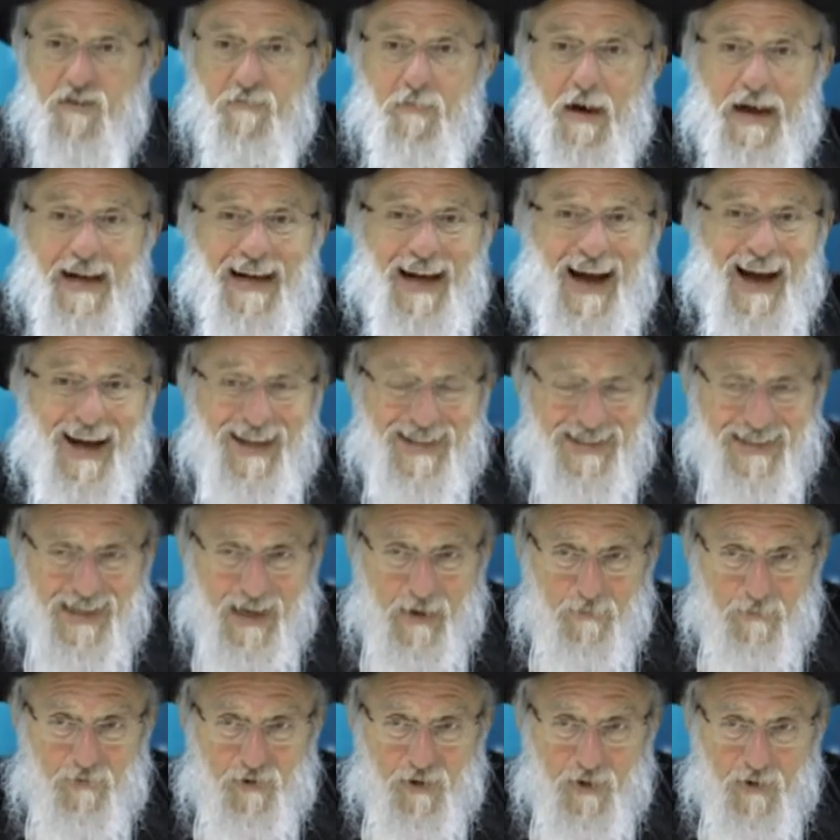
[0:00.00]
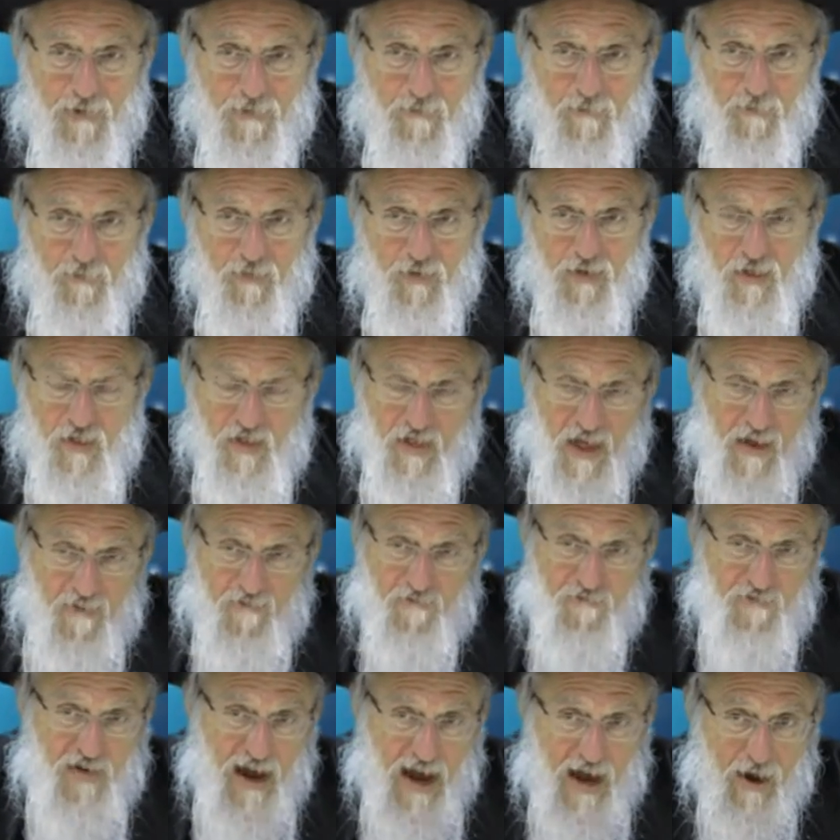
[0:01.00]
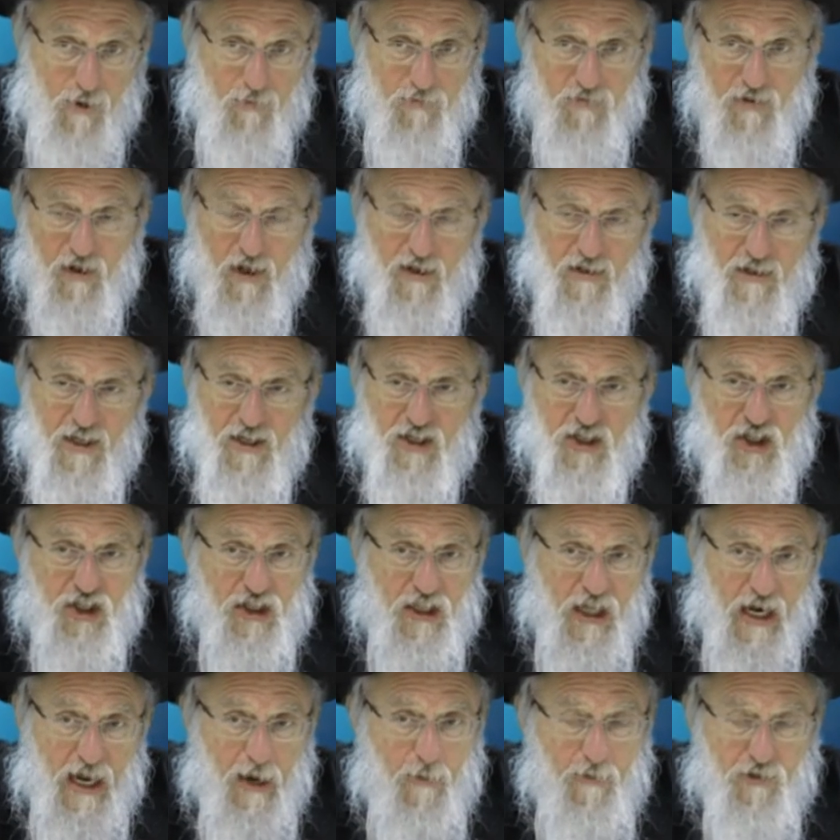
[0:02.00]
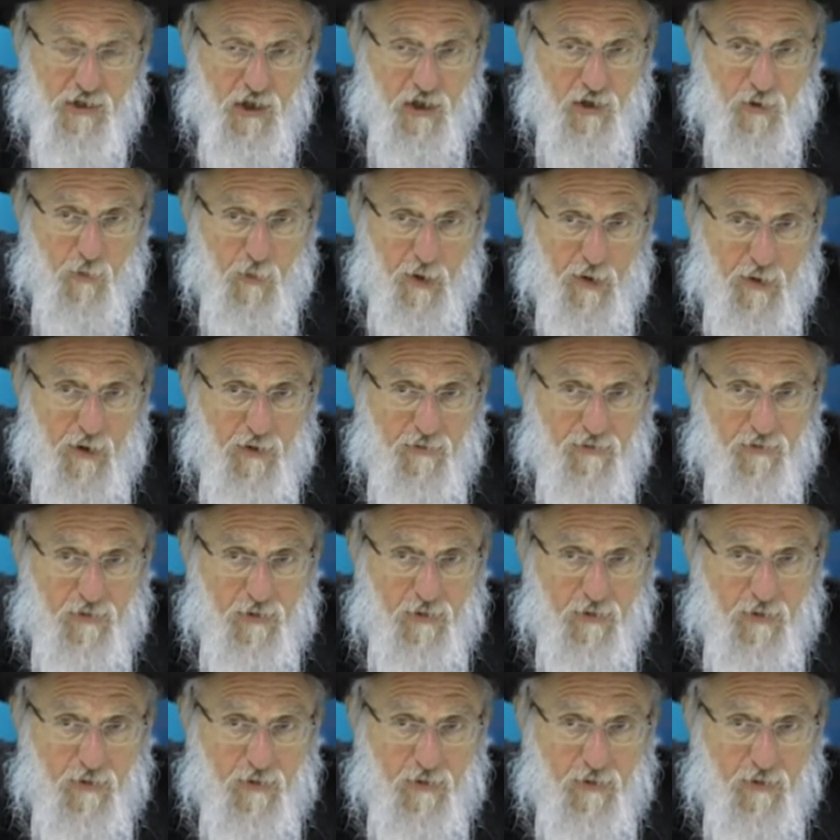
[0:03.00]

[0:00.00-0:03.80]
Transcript: of my concept, they found a niche that I was unaware of.